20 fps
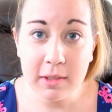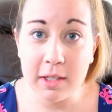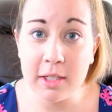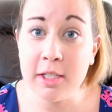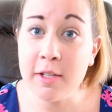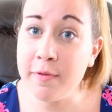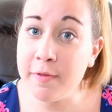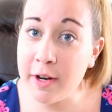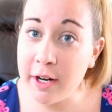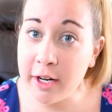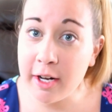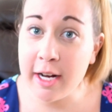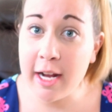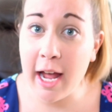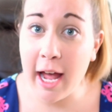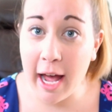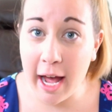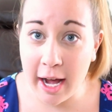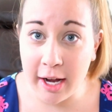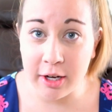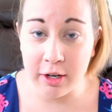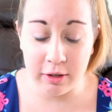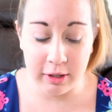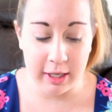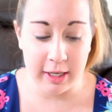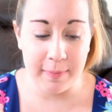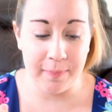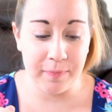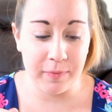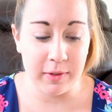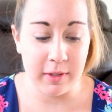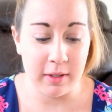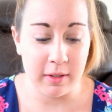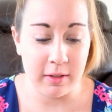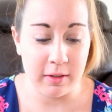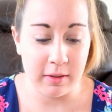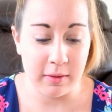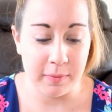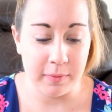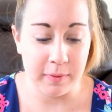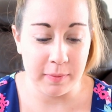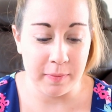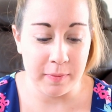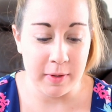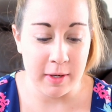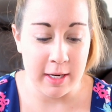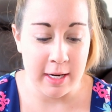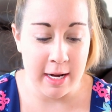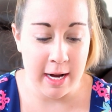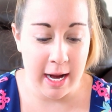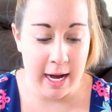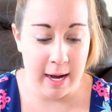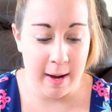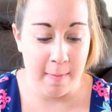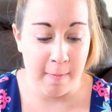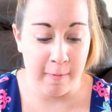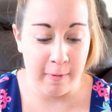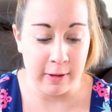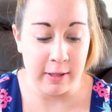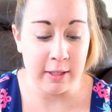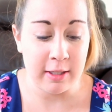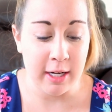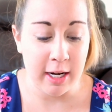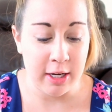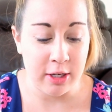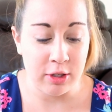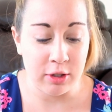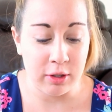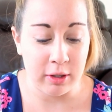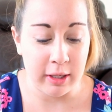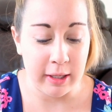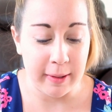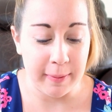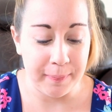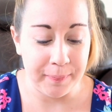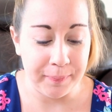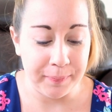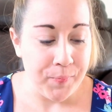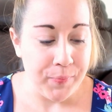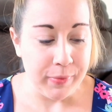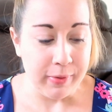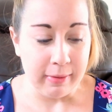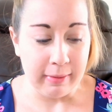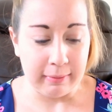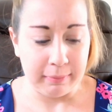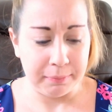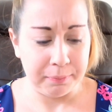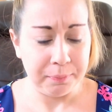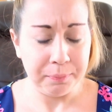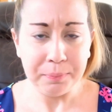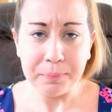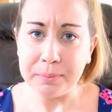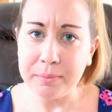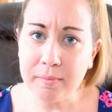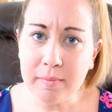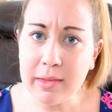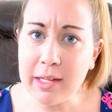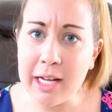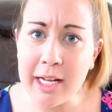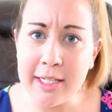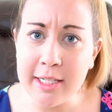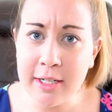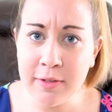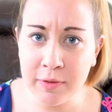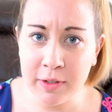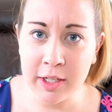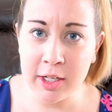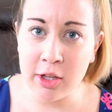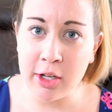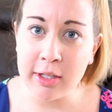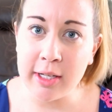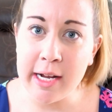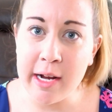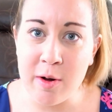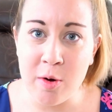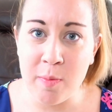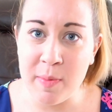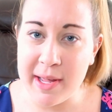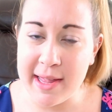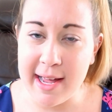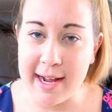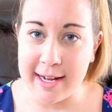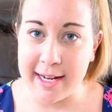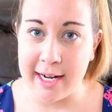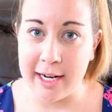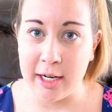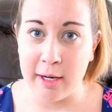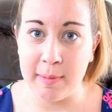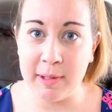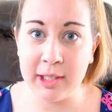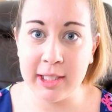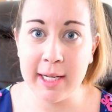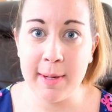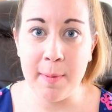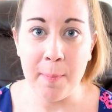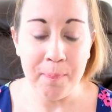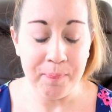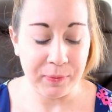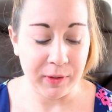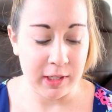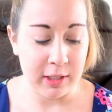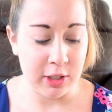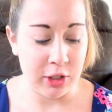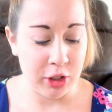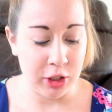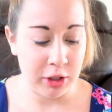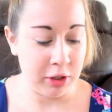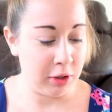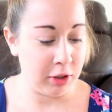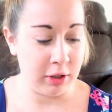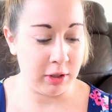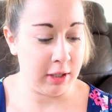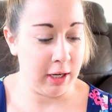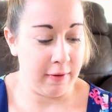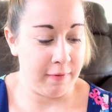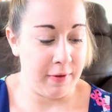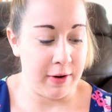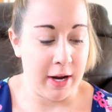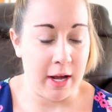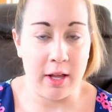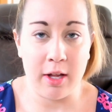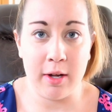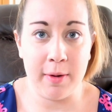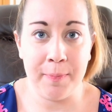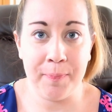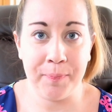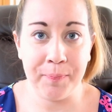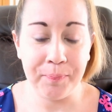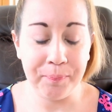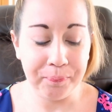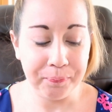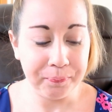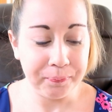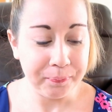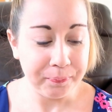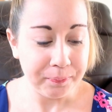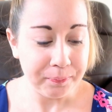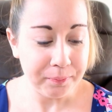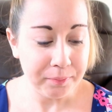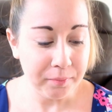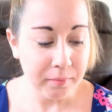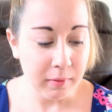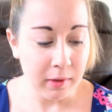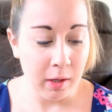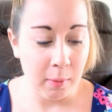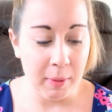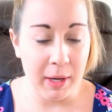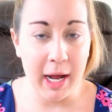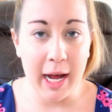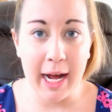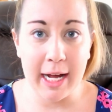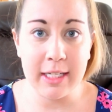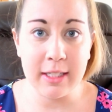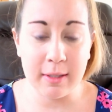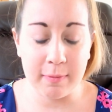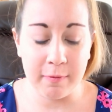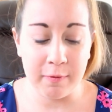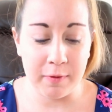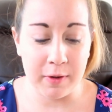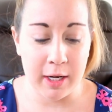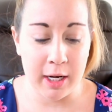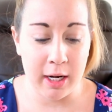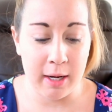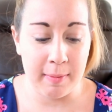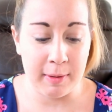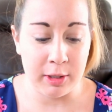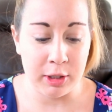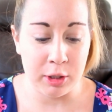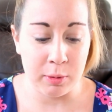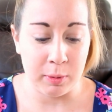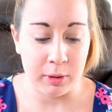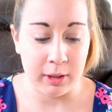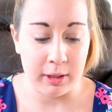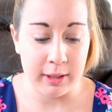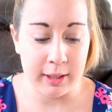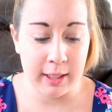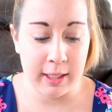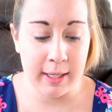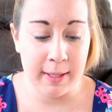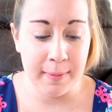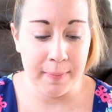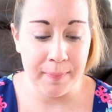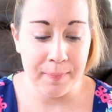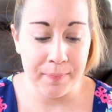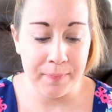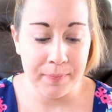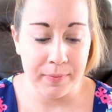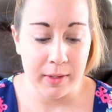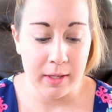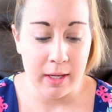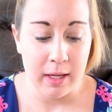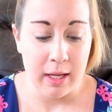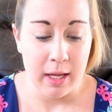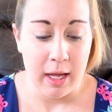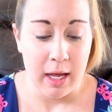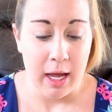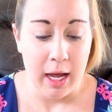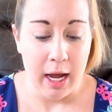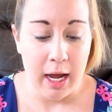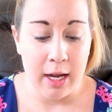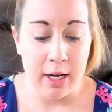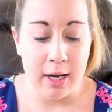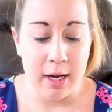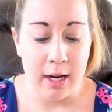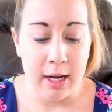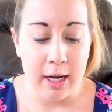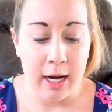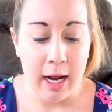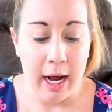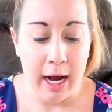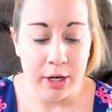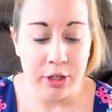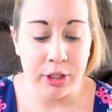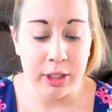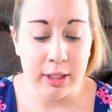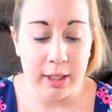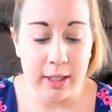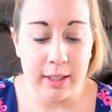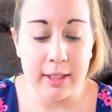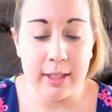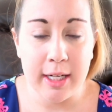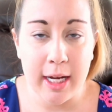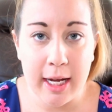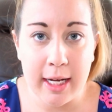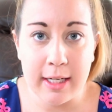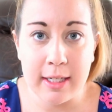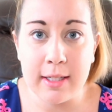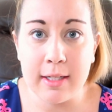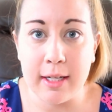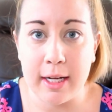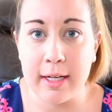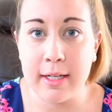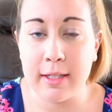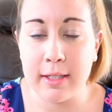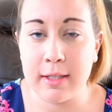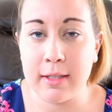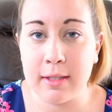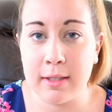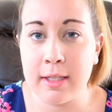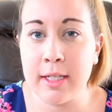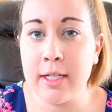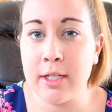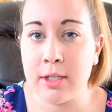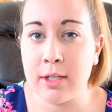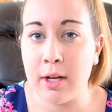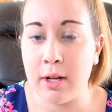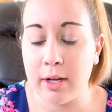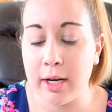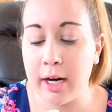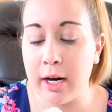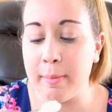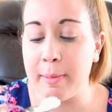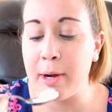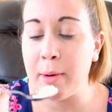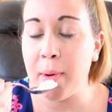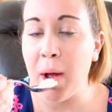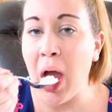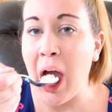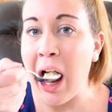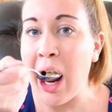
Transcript: It's a very accurate name for this ice cream. It didn't really look like it would be that caramelly because it just looks like vanilla, but it has caramel swirls in it, and it actually does taste like sea salt caramel.